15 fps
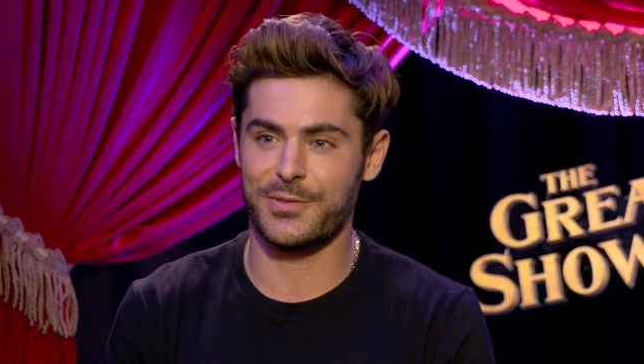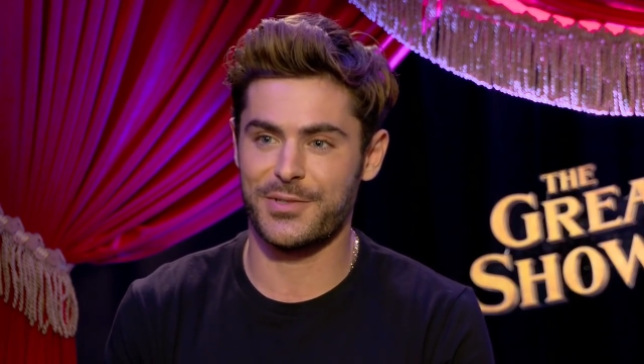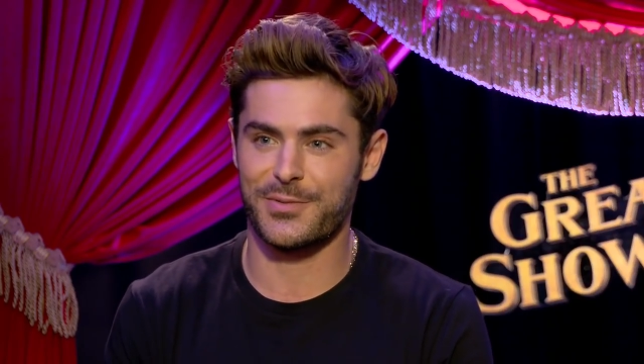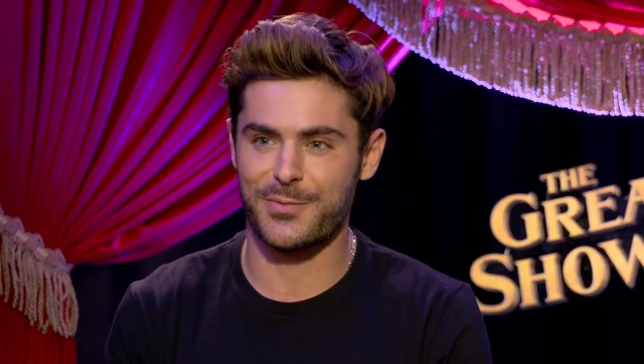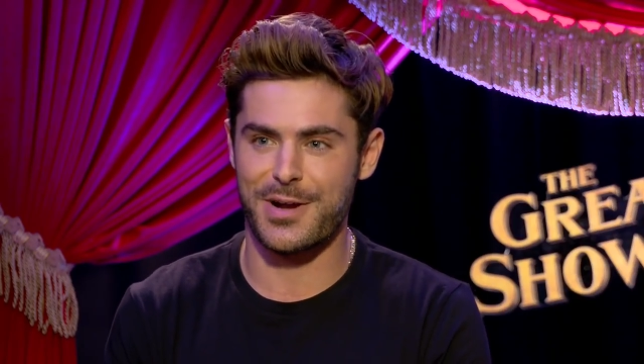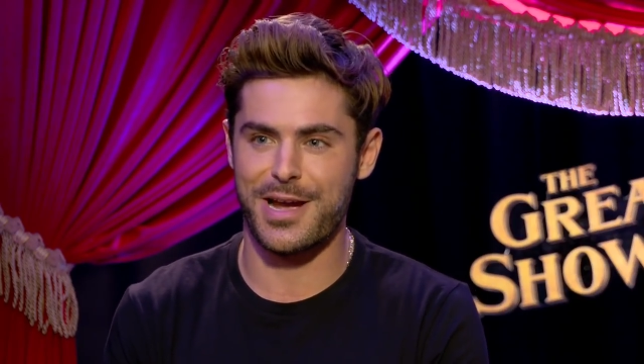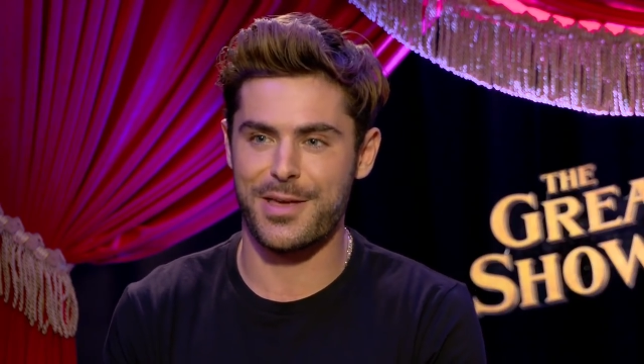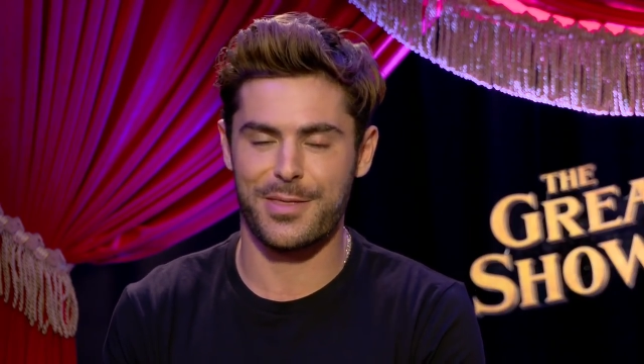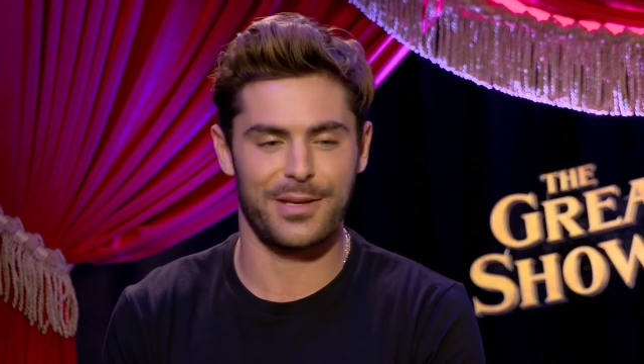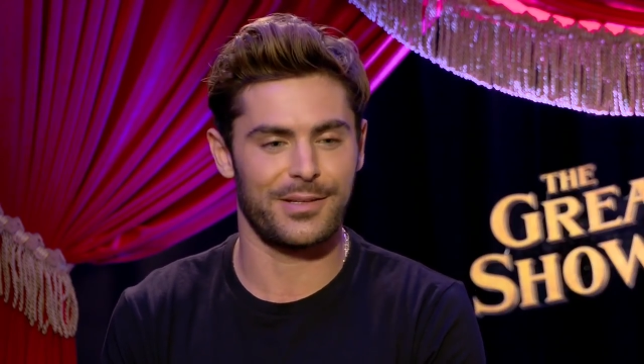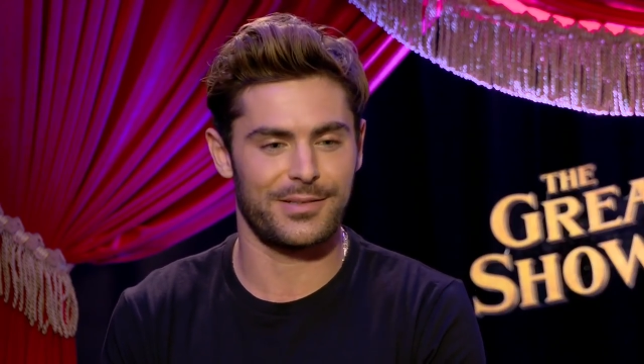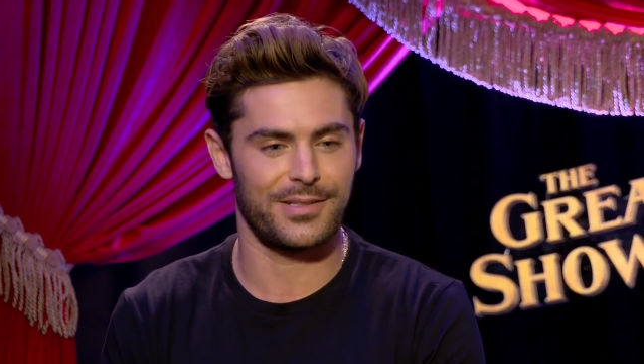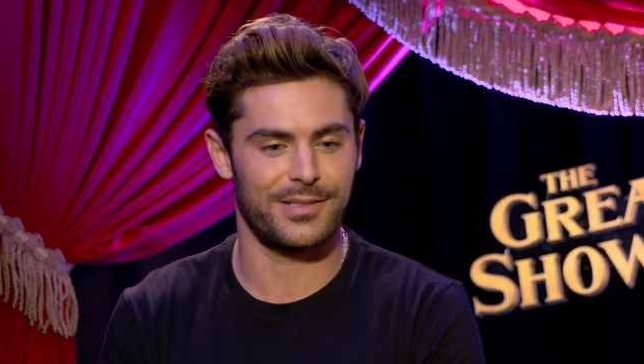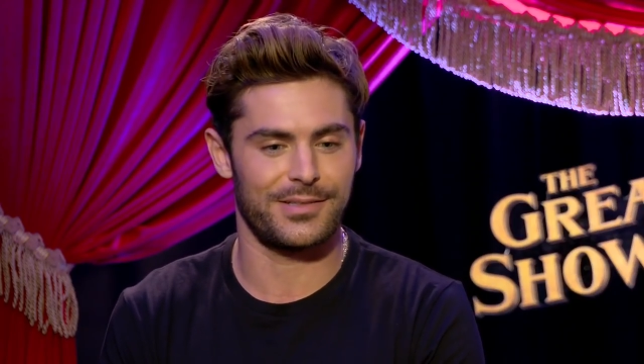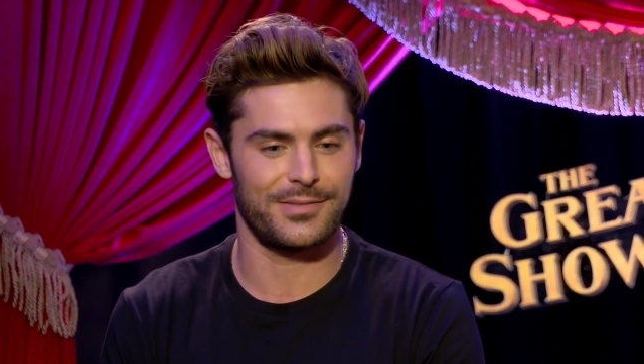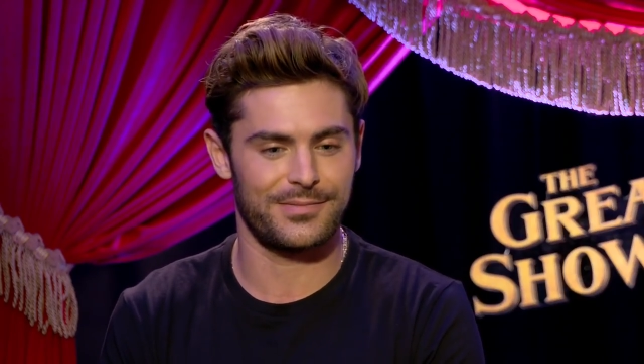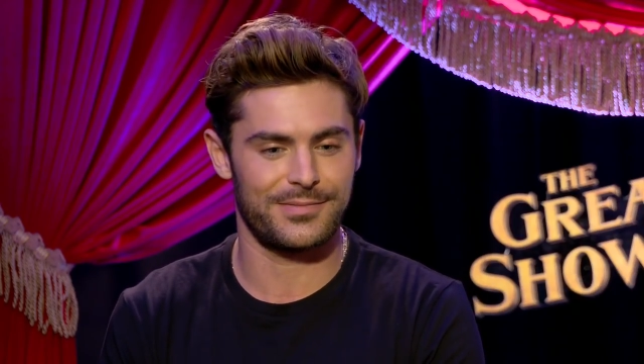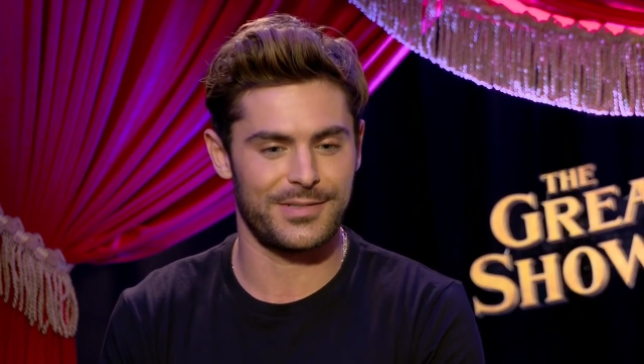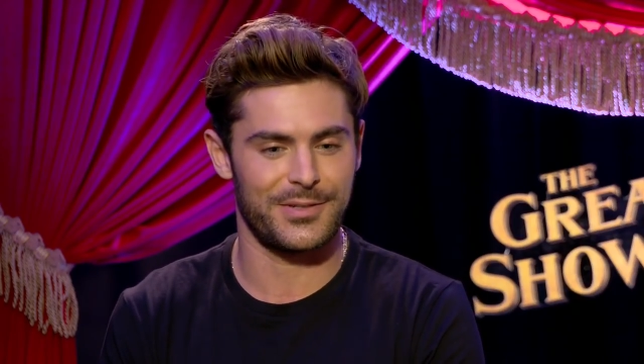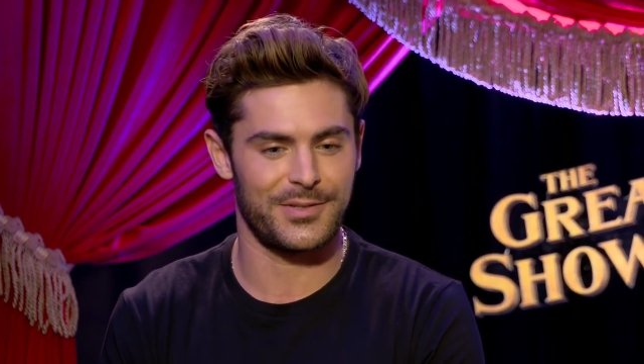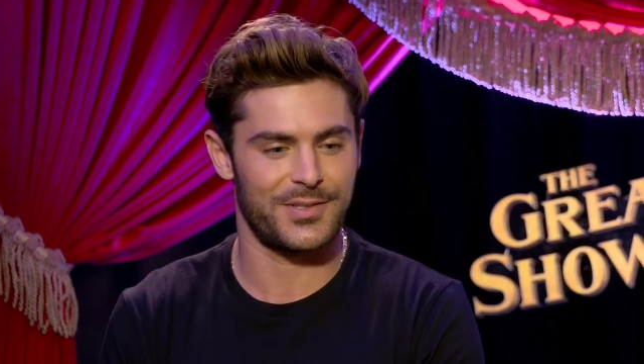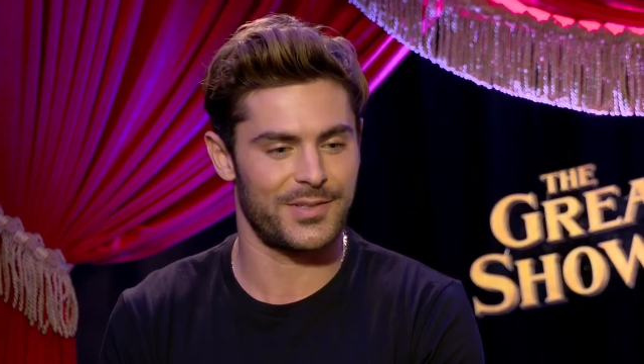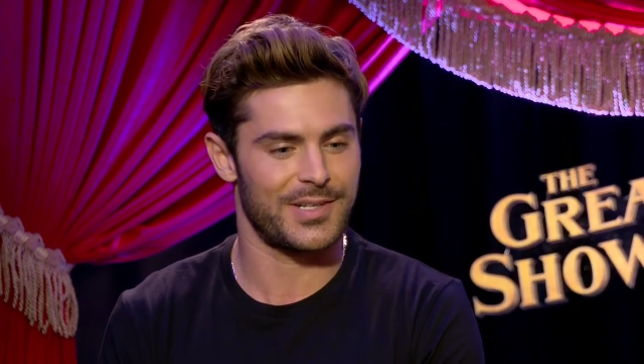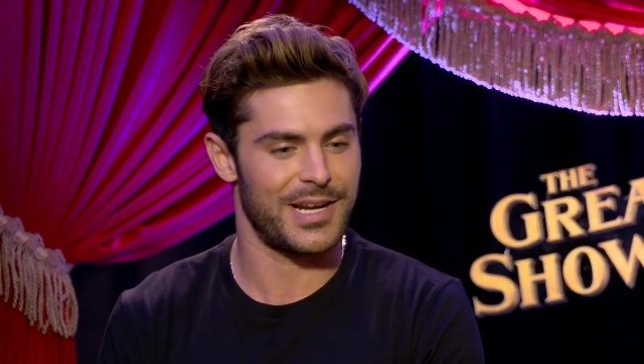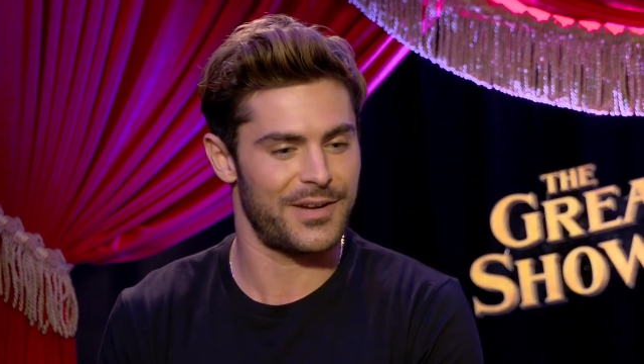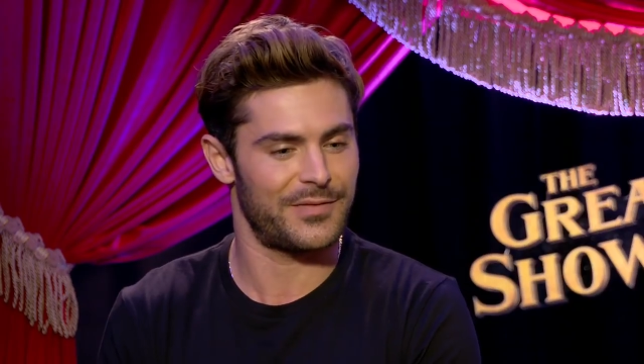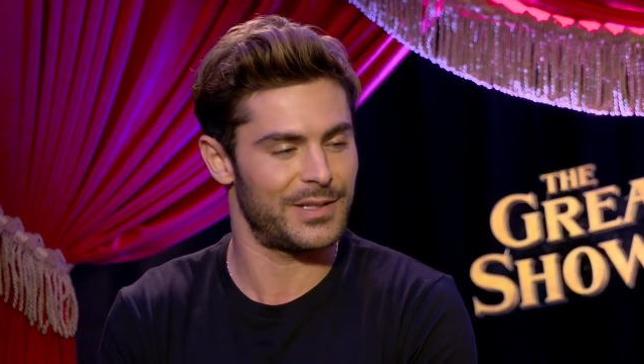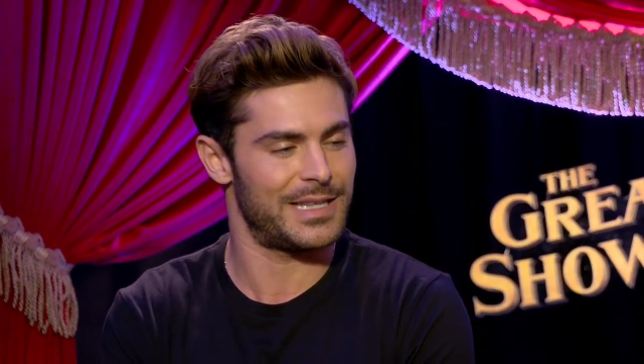which is why I think that there's this kind of